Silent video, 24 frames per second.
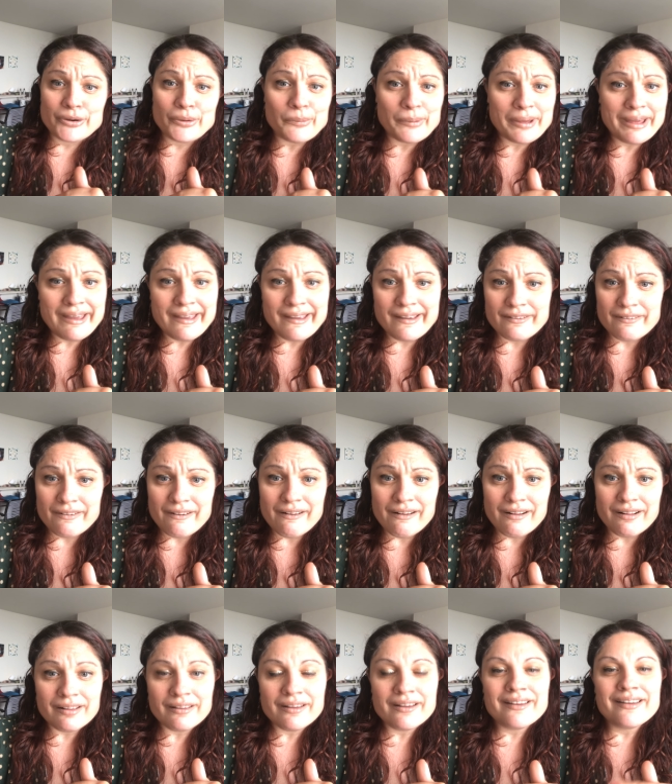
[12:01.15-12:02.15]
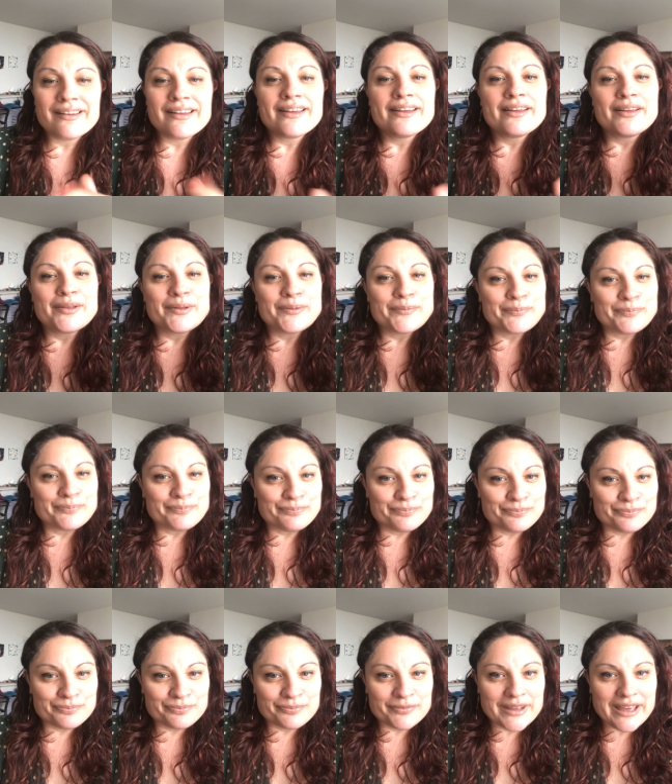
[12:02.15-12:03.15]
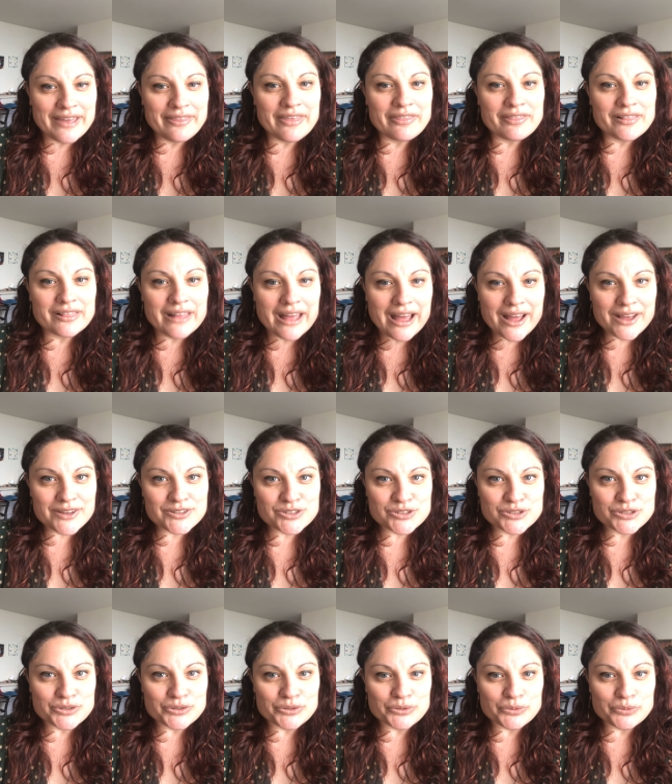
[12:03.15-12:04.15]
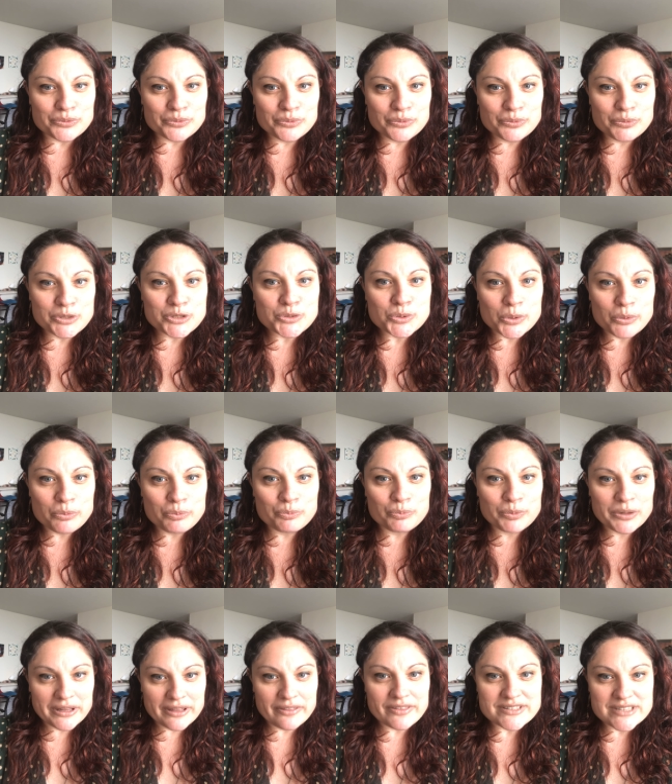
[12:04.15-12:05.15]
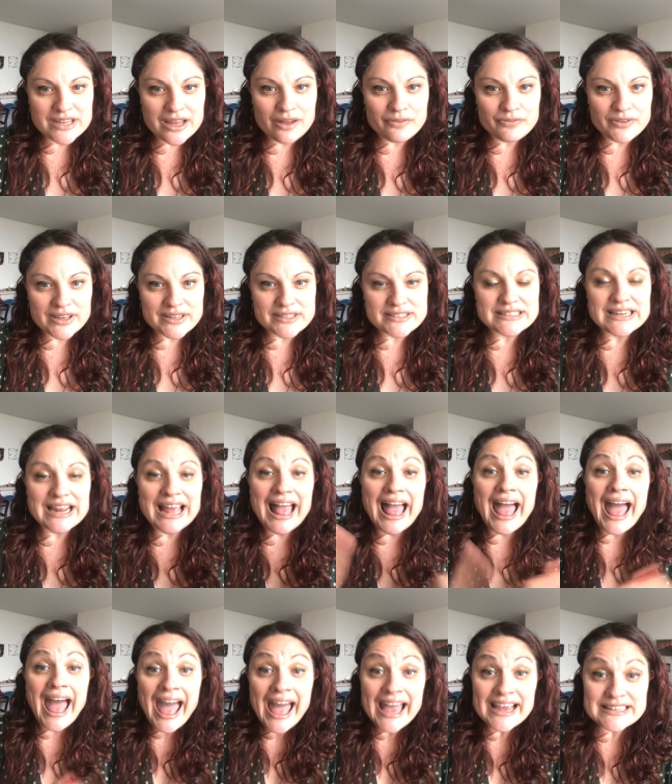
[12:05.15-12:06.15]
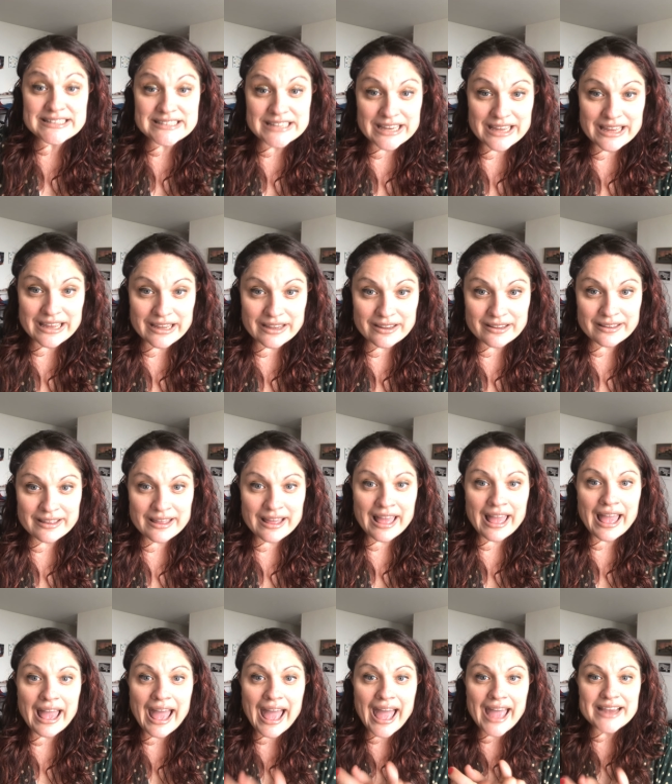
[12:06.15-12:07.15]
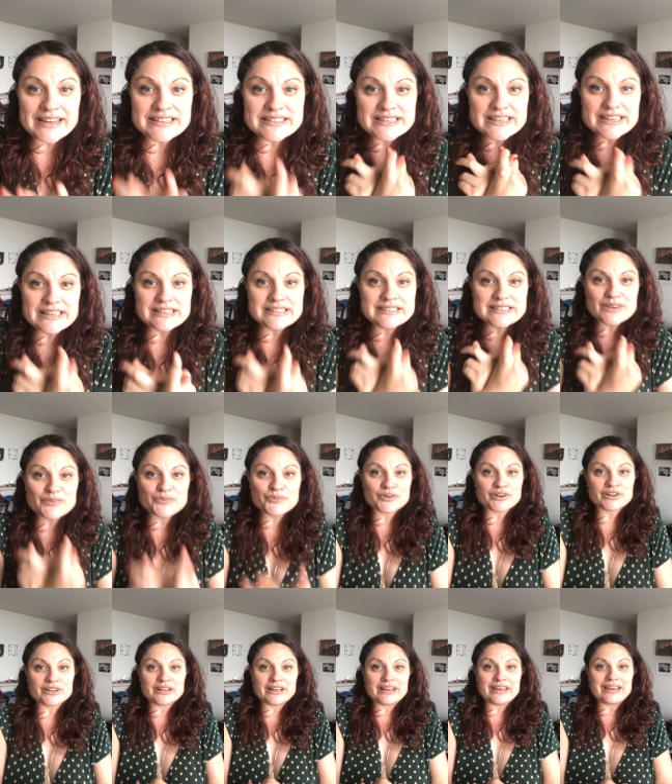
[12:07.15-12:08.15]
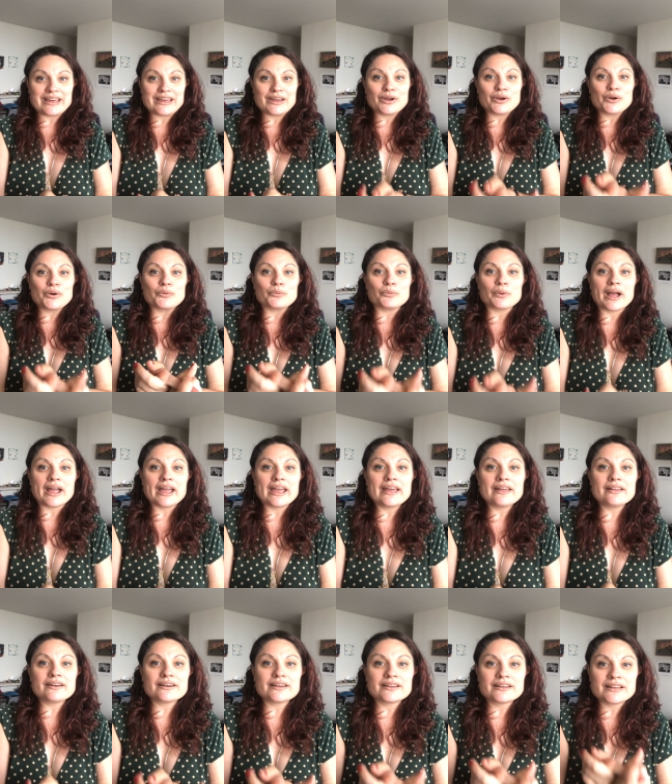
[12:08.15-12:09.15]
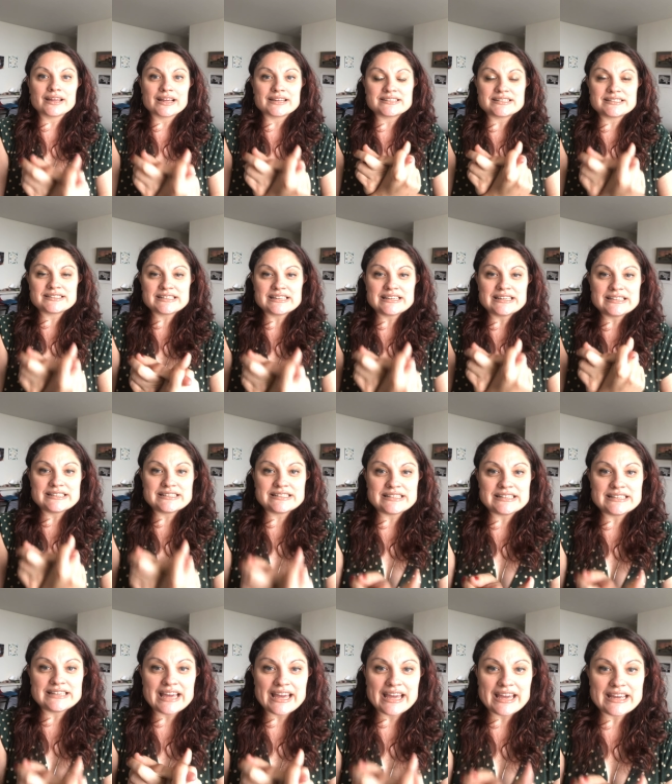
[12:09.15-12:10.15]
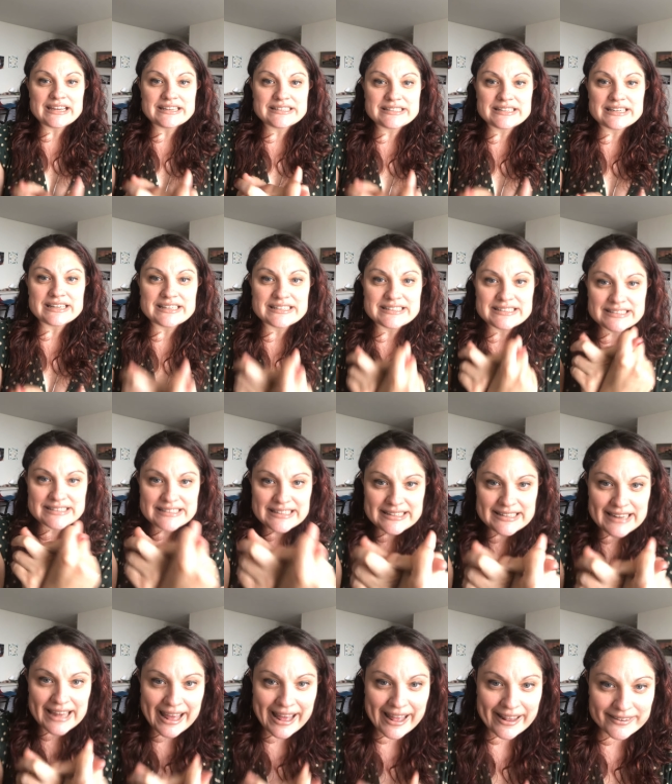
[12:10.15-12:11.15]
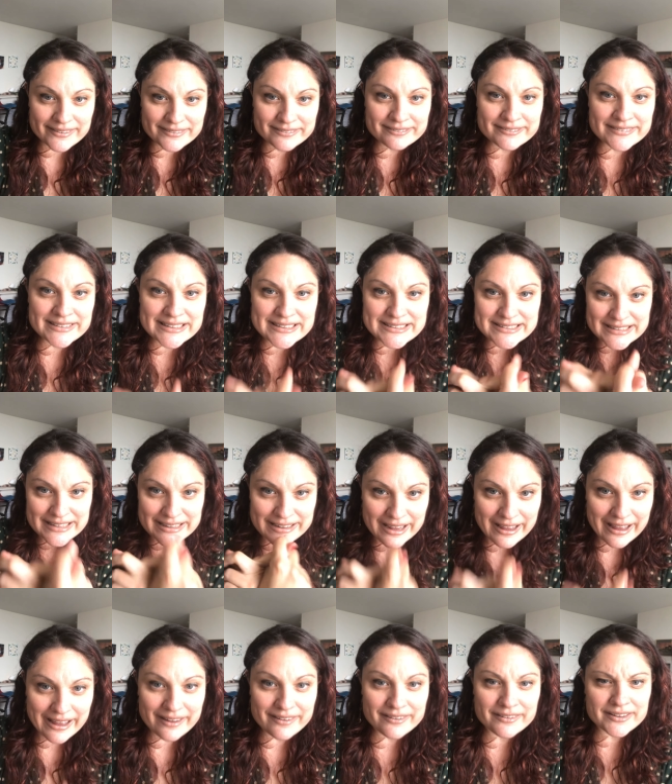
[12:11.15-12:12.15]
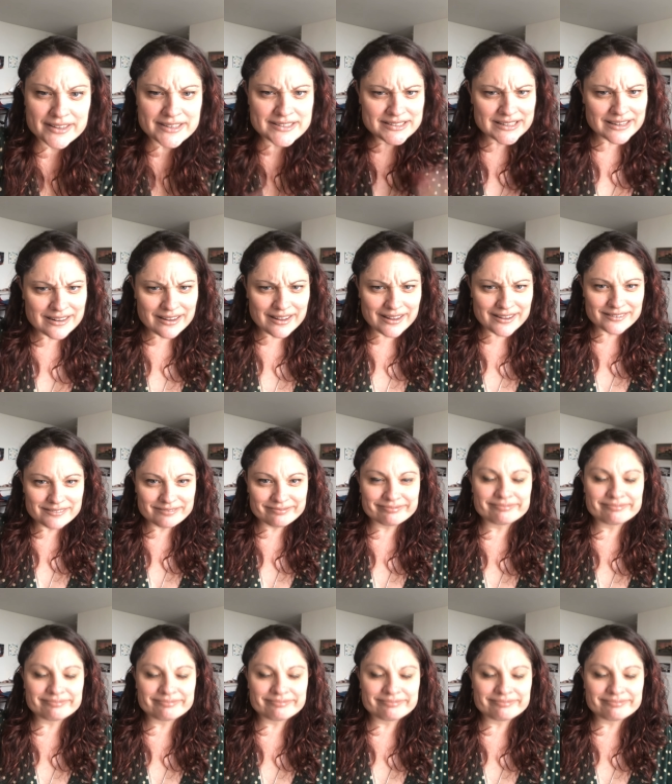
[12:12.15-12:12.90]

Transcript: okay at all. And then the last two, which were really the toughest, acting, acting differently, right? It's C D A T. C D A T. C D A T. you see that?